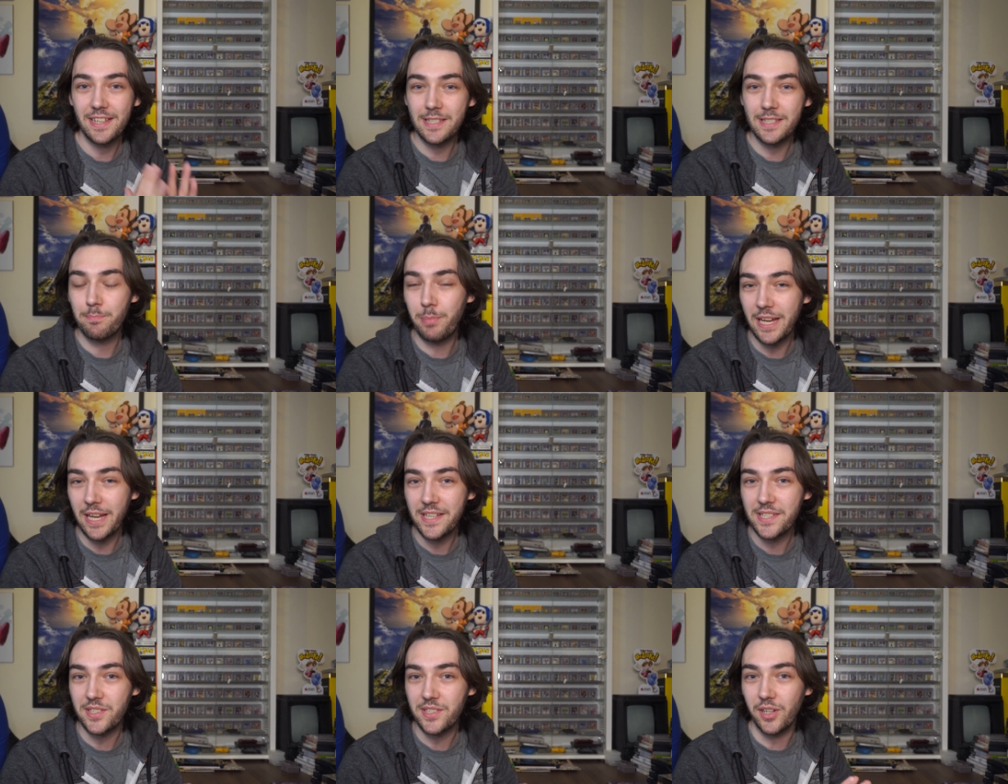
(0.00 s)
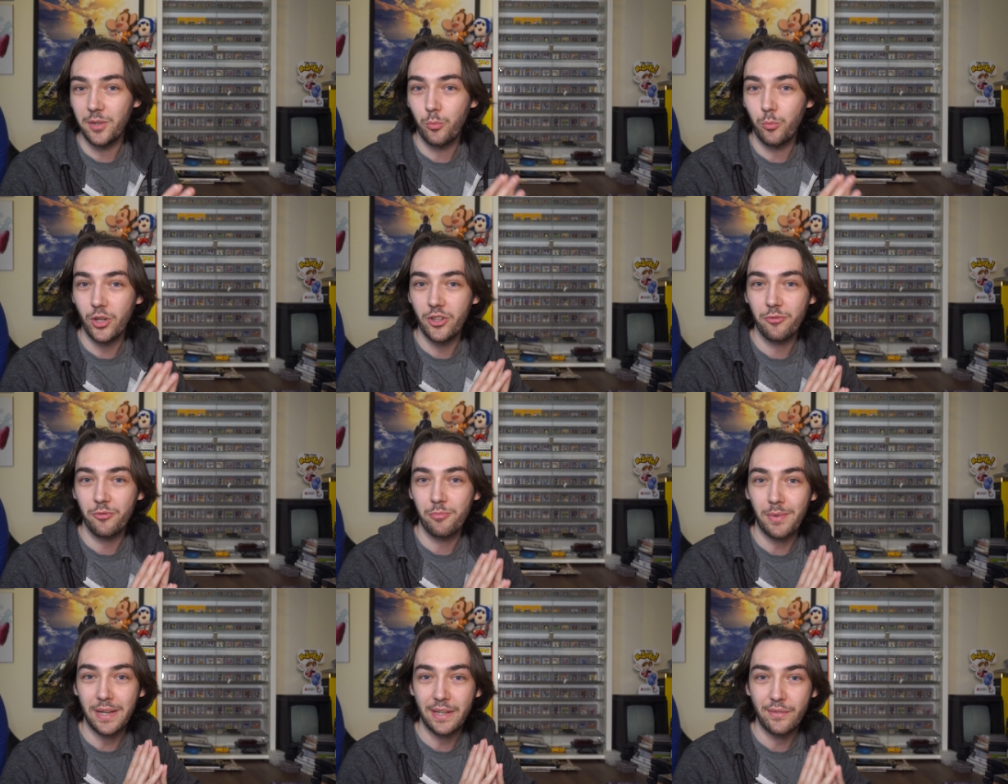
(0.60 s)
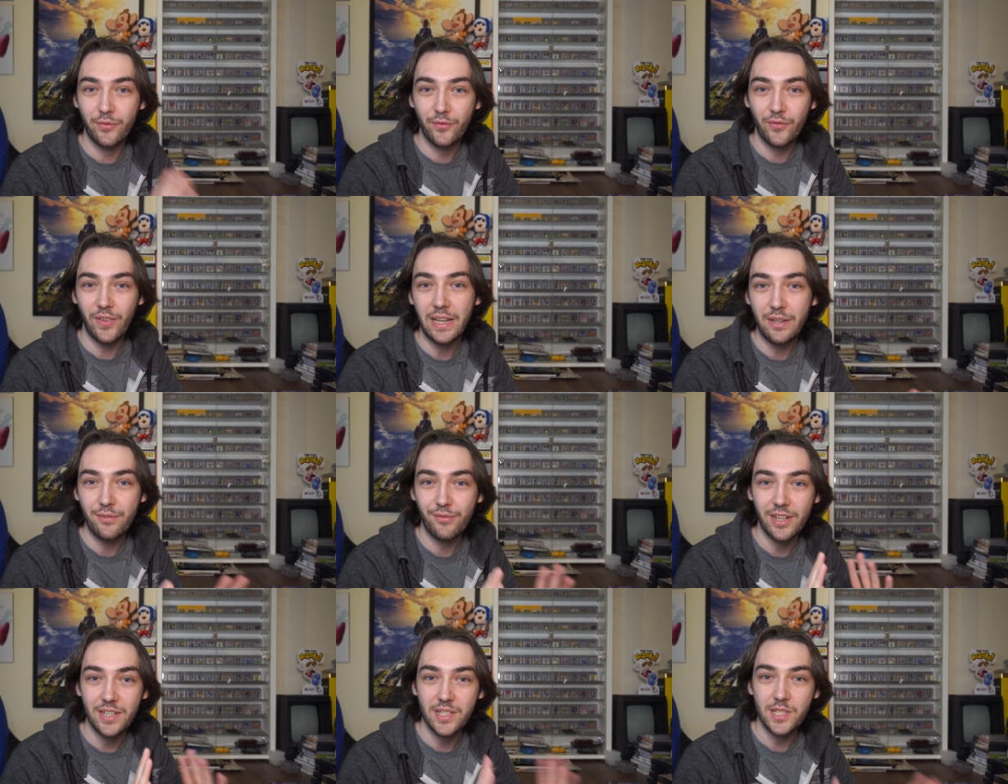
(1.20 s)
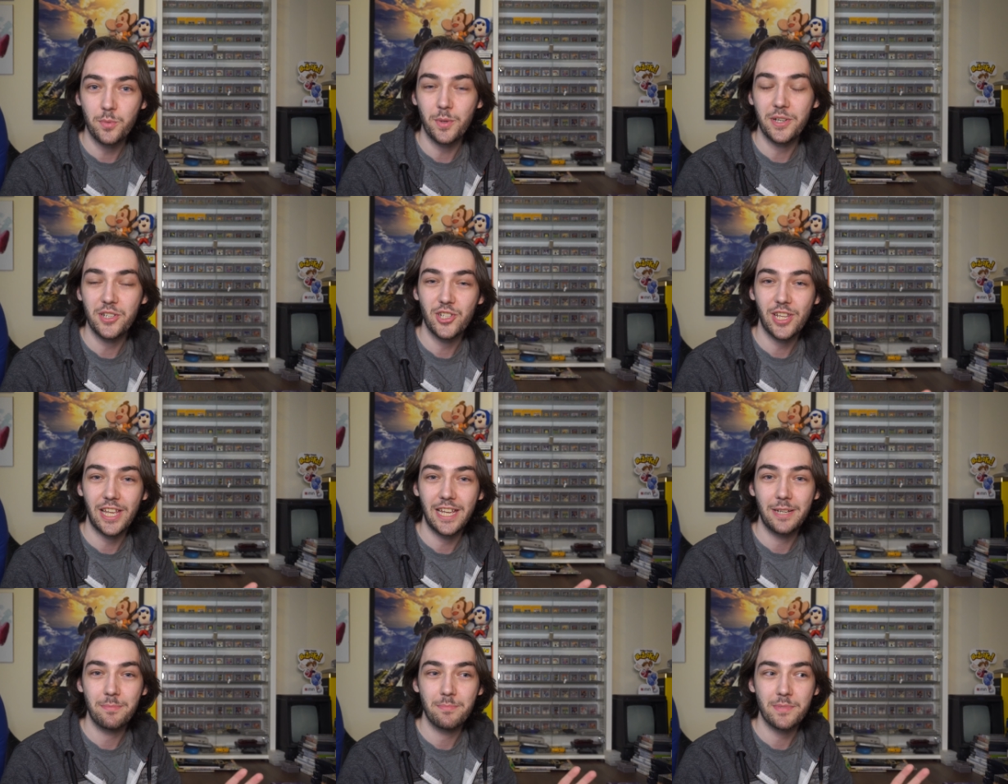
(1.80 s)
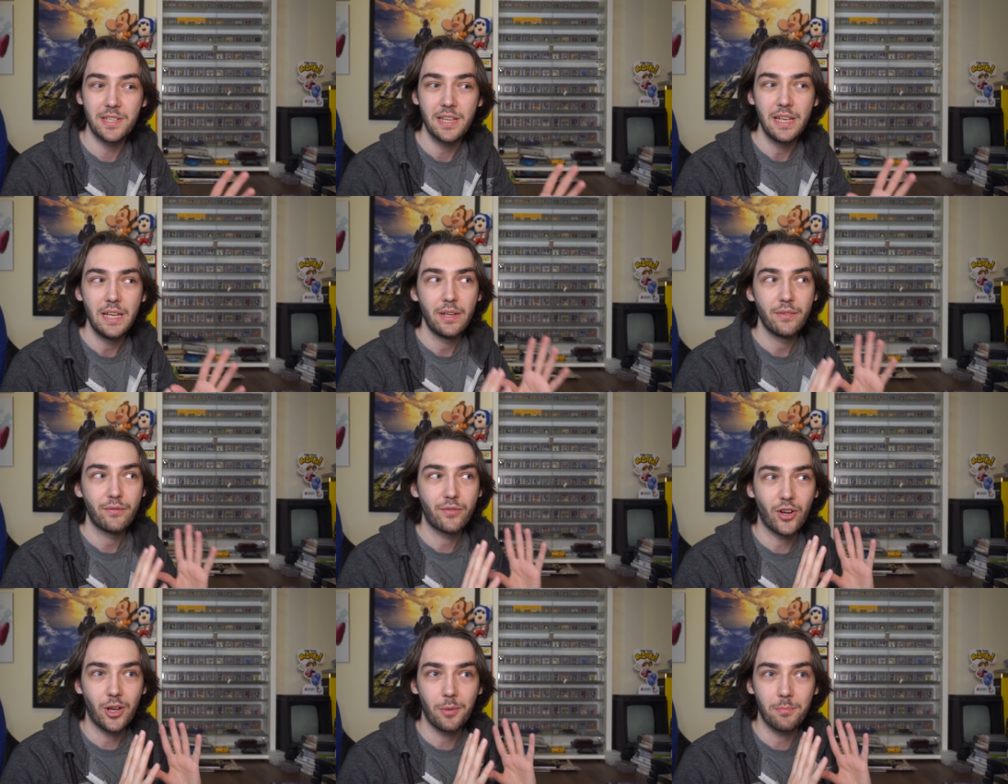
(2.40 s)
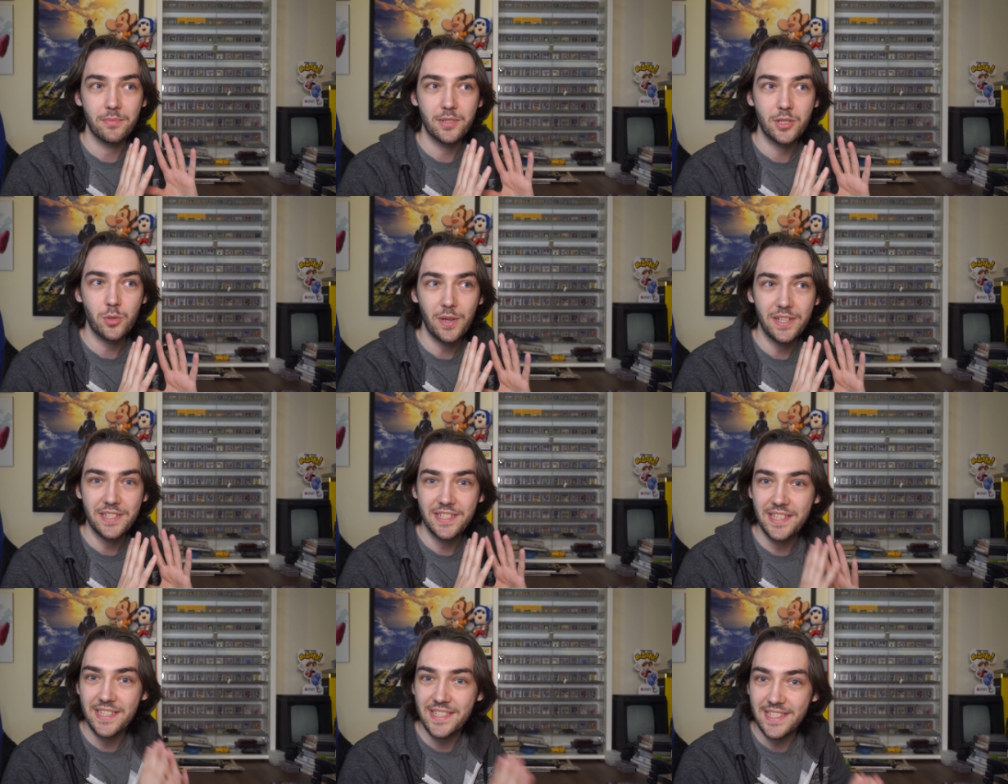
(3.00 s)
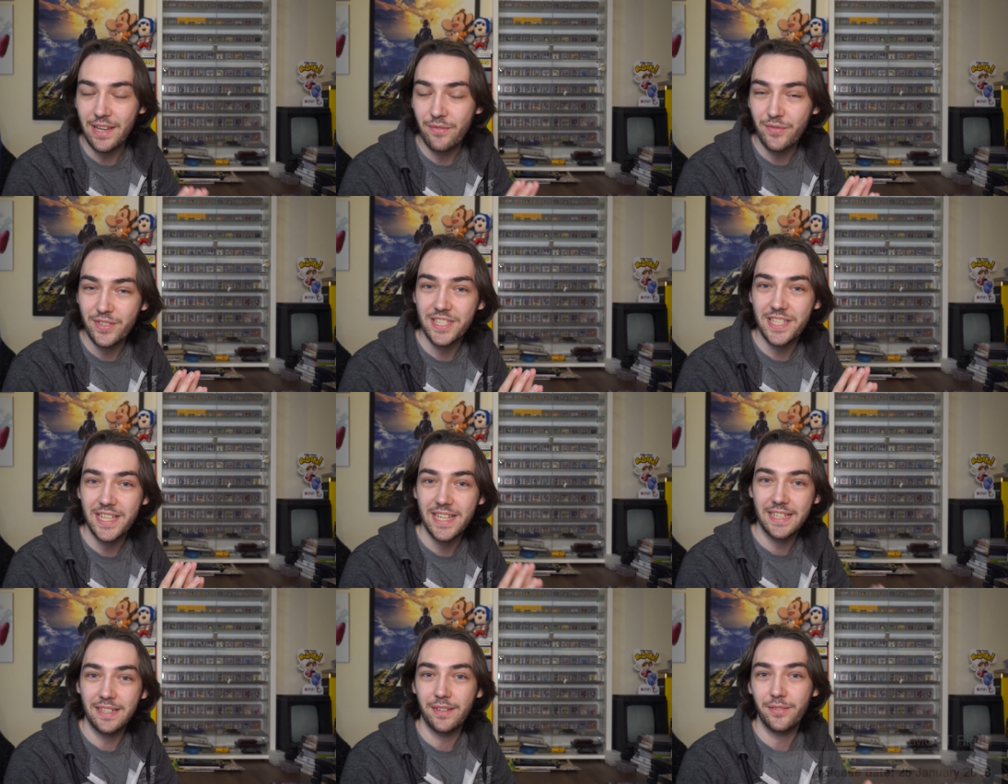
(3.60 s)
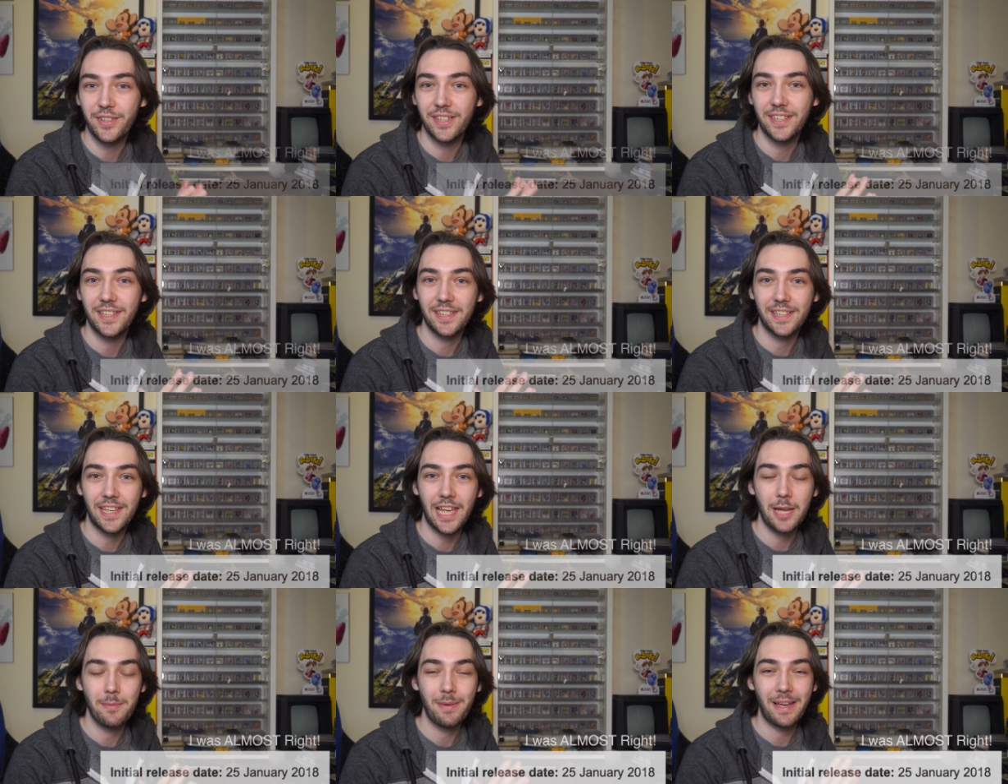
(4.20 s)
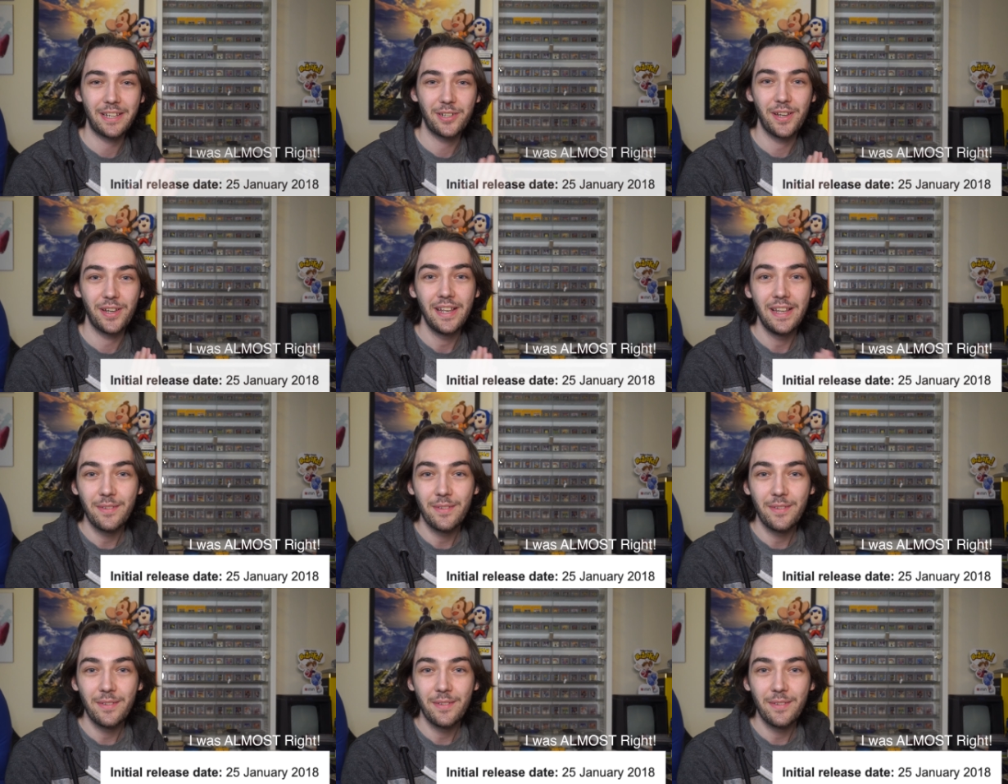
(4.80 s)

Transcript: is based on one of my favourite Switch games from 2017 I think it came out.